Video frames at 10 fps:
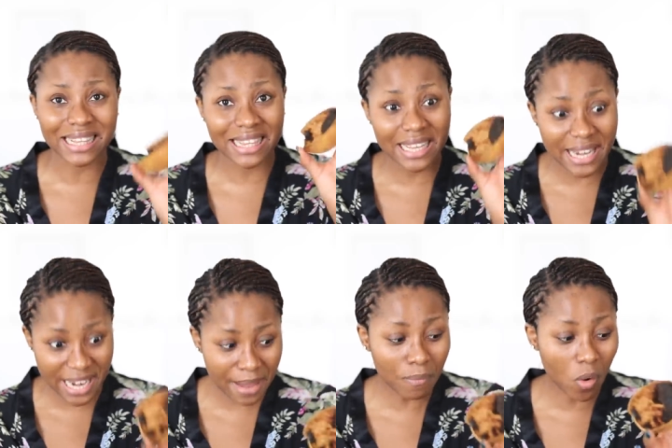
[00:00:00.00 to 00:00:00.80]
that the
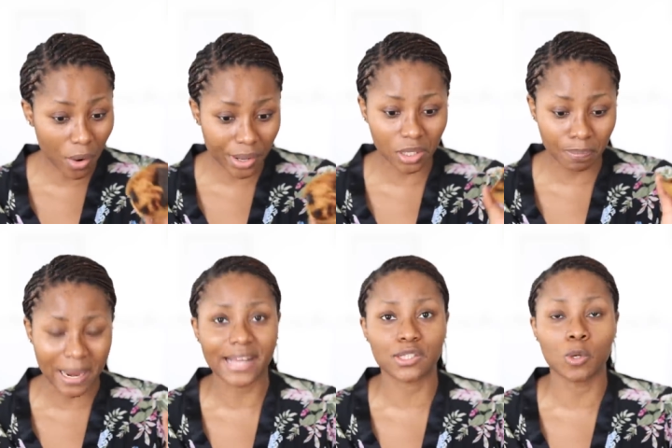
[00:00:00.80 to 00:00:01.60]
neem oil
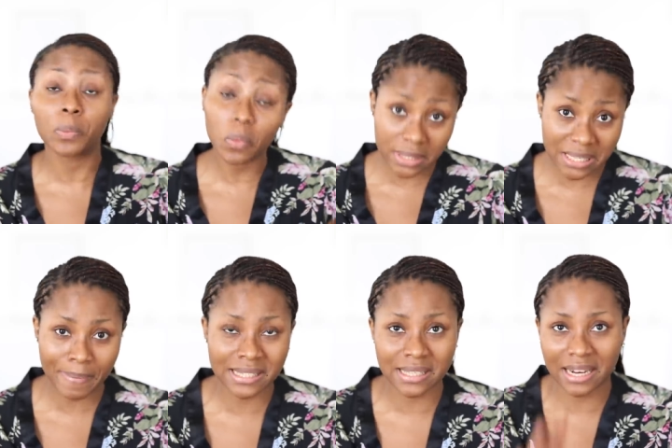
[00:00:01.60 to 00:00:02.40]
black soap was the
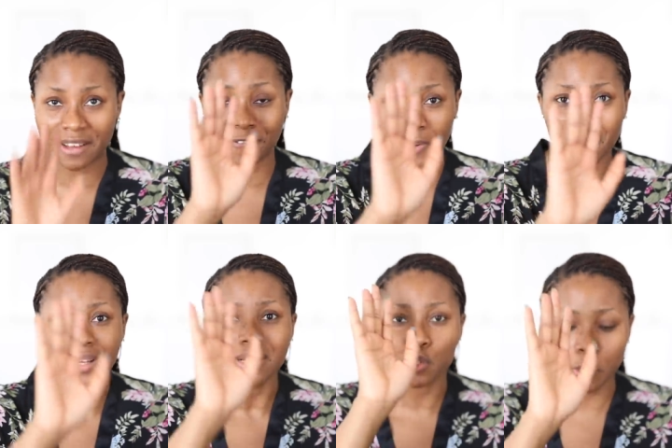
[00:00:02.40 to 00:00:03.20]
best seller for
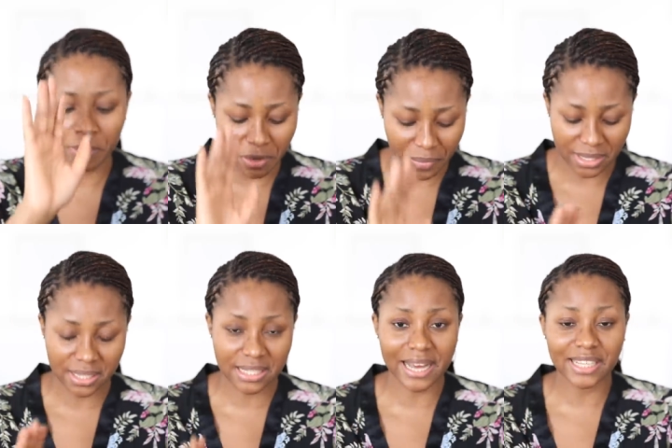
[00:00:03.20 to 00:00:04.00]
so many
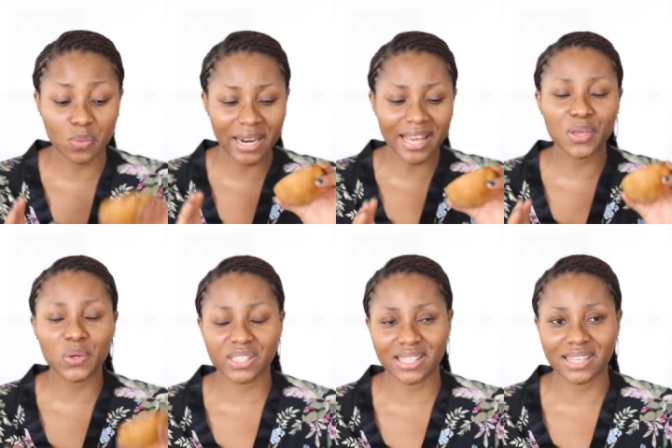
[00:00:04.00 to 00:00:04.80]
reasons. Guys, when I
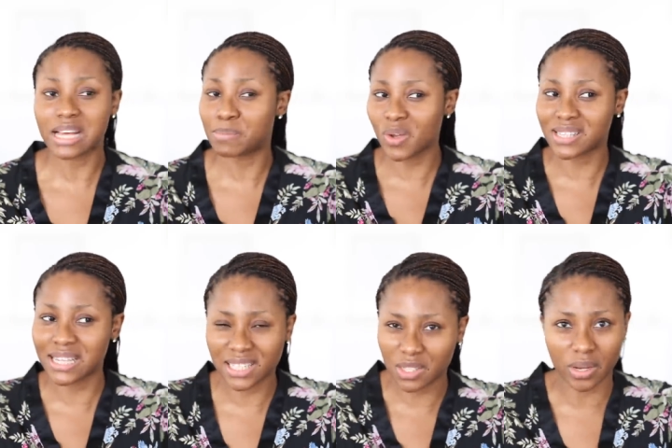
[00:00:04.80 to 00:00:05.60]
use this, I'm so
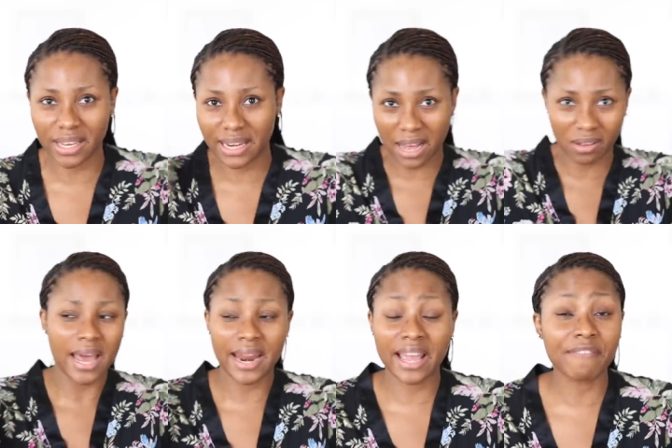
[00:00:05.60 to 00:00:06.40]
excited talking now
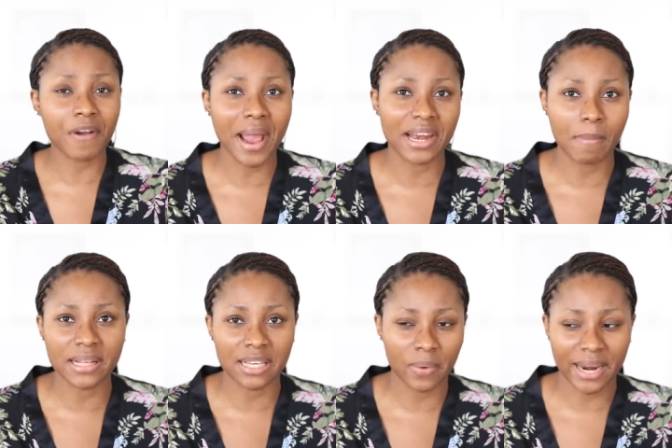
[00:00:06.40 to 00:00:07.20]
and I get very
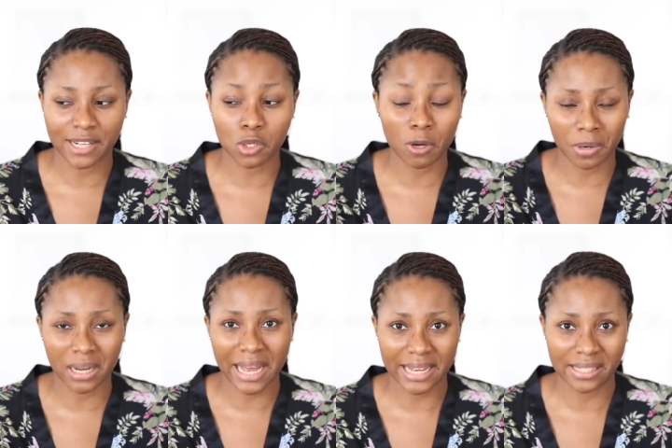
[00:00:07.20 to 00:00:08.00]
animated when I talk,
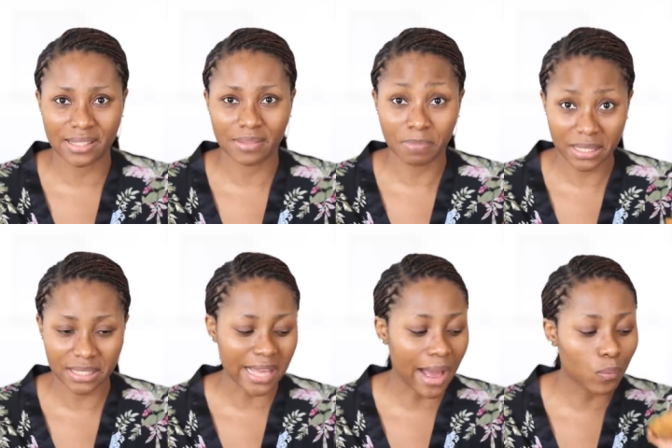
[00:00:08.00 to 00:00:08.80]
but guys,
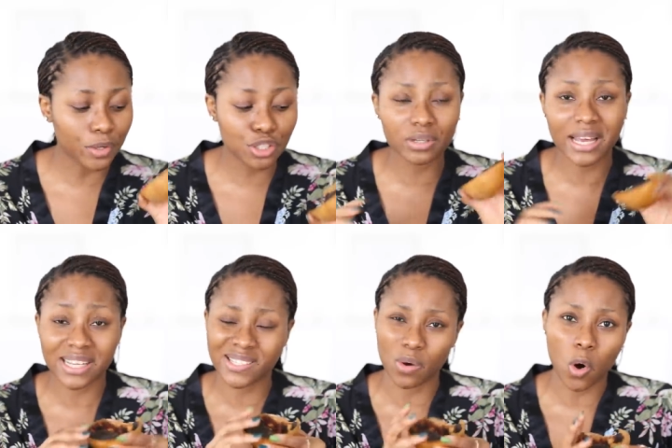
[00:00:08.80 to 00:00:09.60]
please, I want you
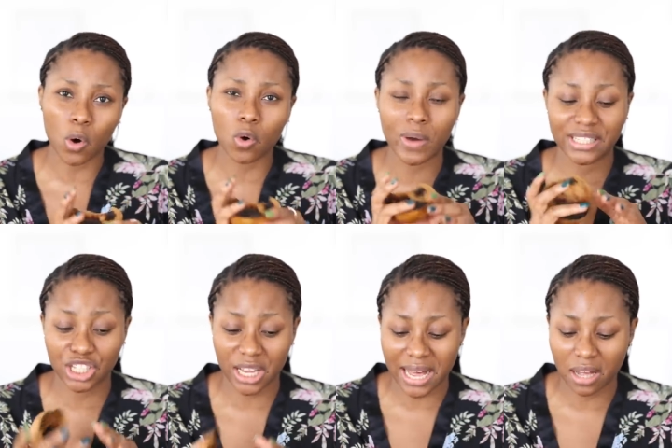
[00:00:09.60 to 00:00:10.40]
guys to all go and
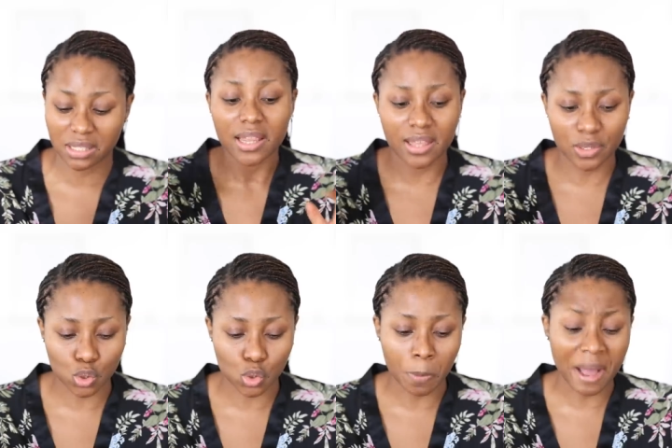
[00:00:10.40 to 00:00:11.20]
check out
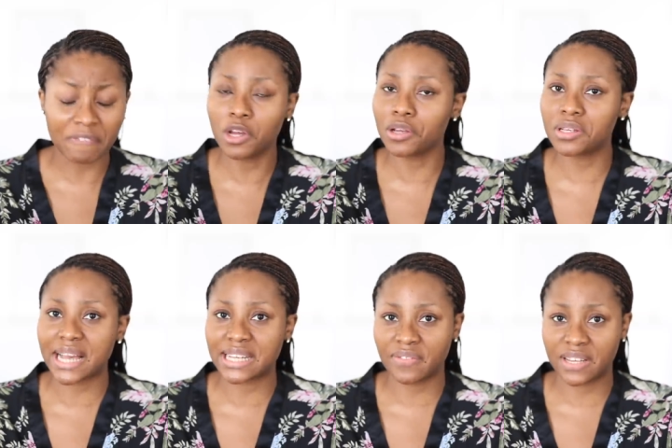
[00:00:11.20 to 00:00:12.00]
this soap. I've not used
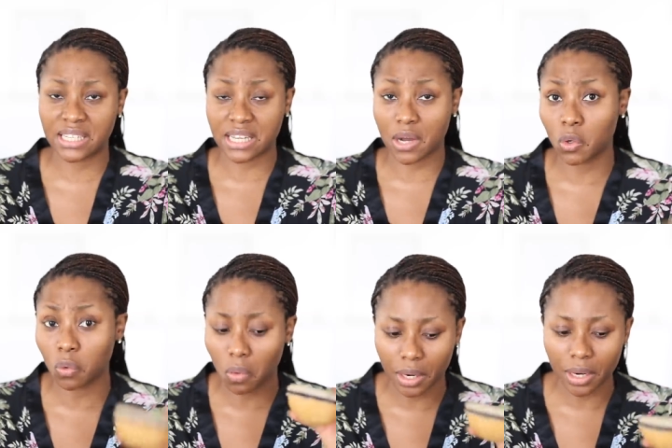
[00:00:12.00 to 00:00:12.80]
the activated charcoal
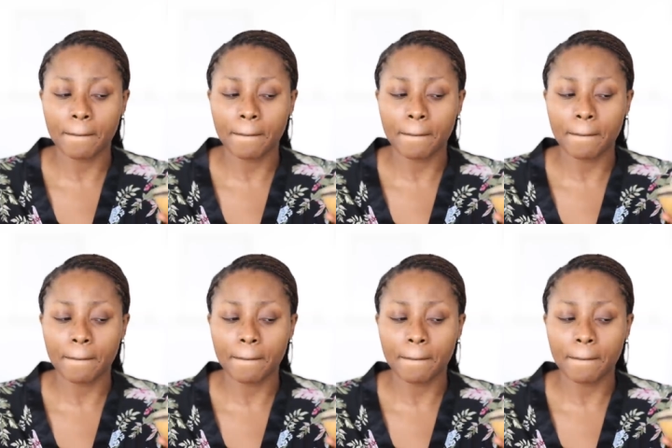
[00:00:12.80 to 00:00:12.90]
one,